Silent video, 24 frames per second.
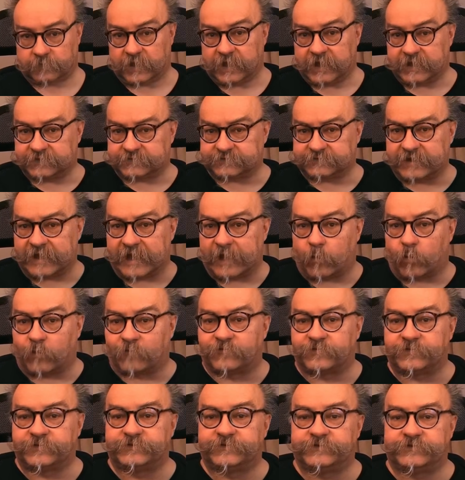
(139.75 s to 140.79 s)
It's now
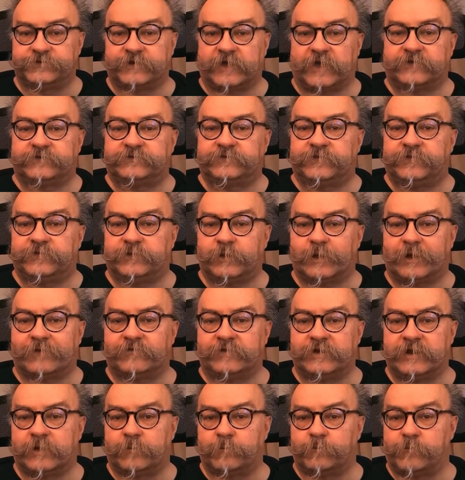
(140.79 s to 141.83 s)
often suggested that you have a
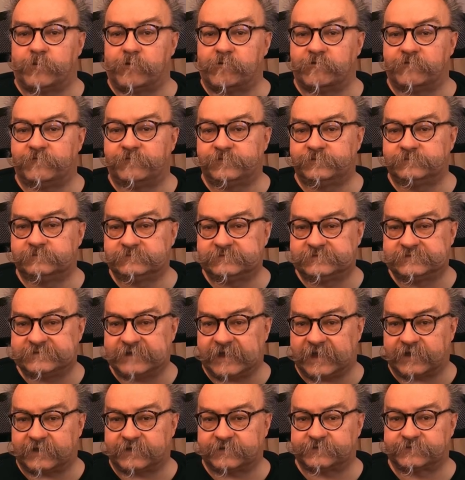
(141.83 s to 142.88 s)
number of
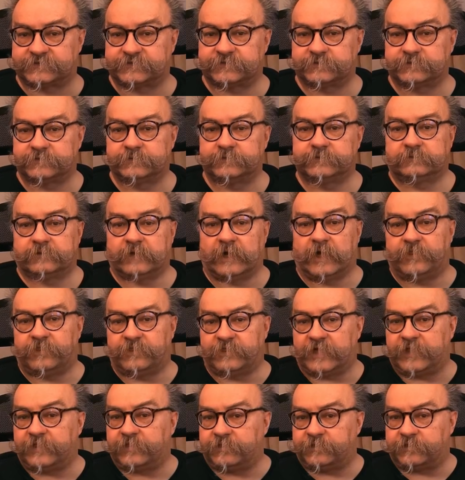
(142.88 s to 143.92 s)
ticks, and
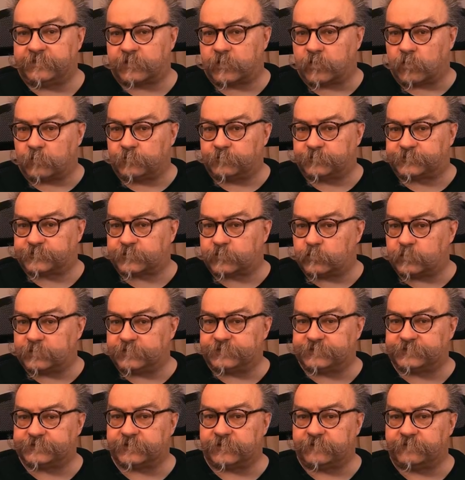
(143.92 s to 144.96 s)
then the
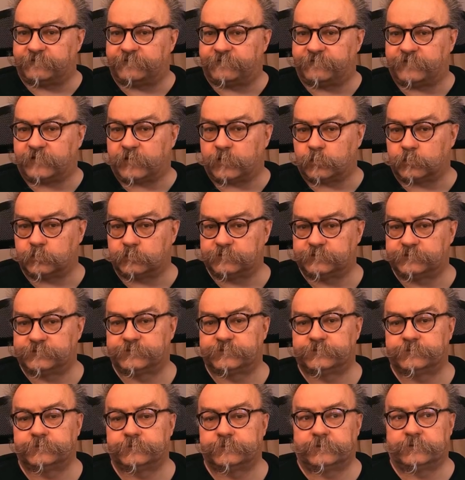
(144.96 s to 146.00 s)
consequence
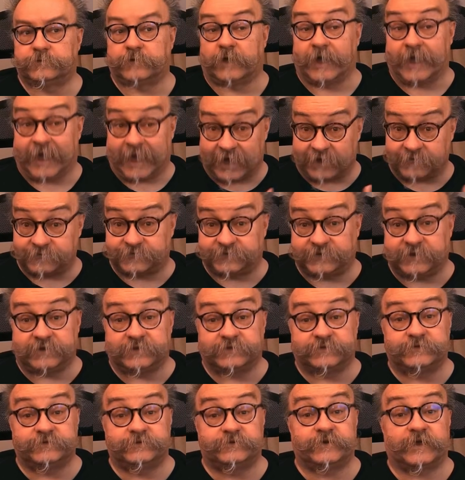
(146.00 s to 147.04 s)
unfolds. I have seen a
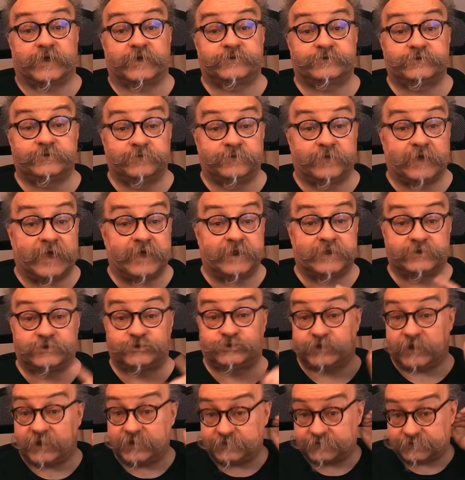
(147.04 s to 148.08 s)
suggestion that in a
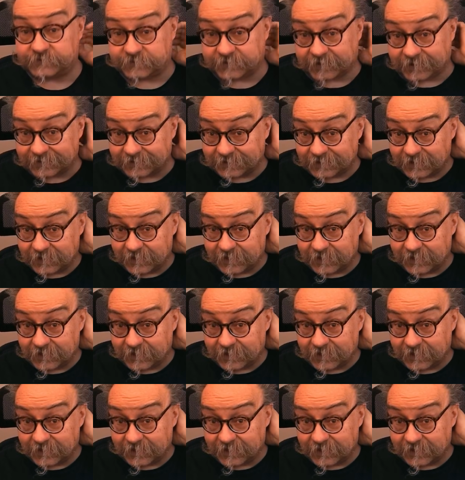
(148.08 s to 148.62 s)
chase scene,